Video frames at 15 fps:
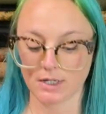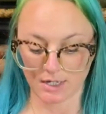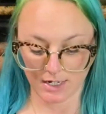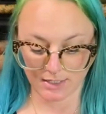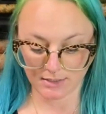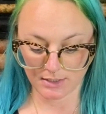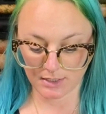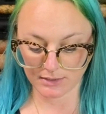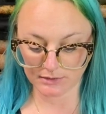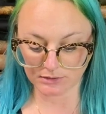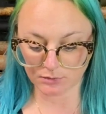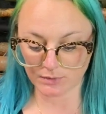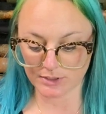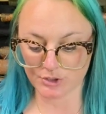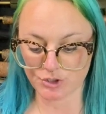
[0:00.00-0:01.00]
And then I
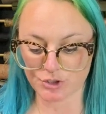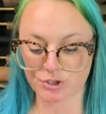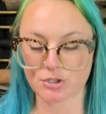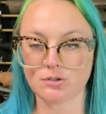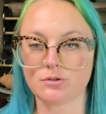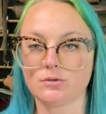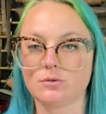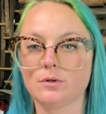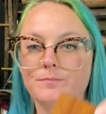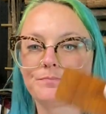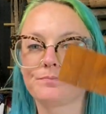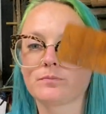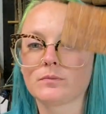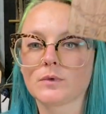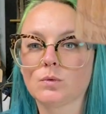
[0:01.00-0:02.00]
switched to
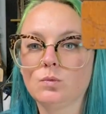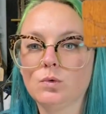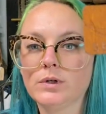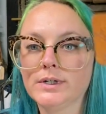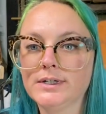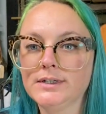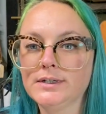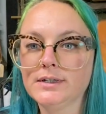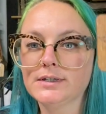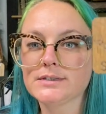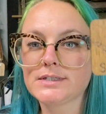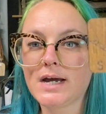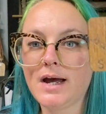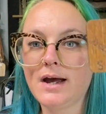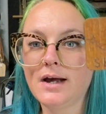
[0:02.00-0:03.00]
wooden
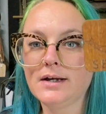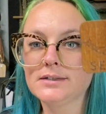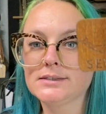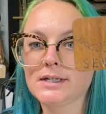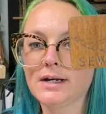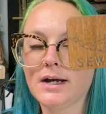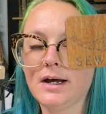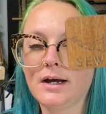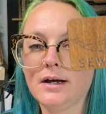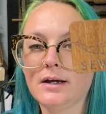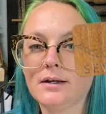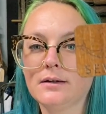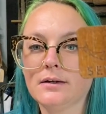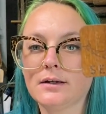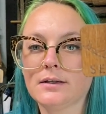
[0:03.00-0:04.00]
tags that
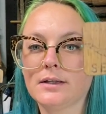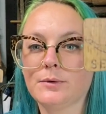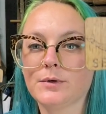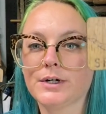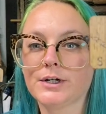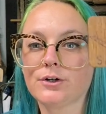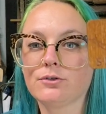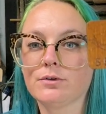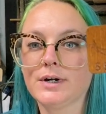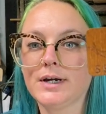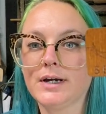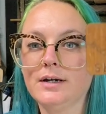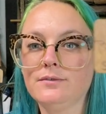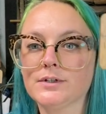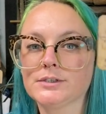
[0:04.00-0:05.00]
had, they were engraved.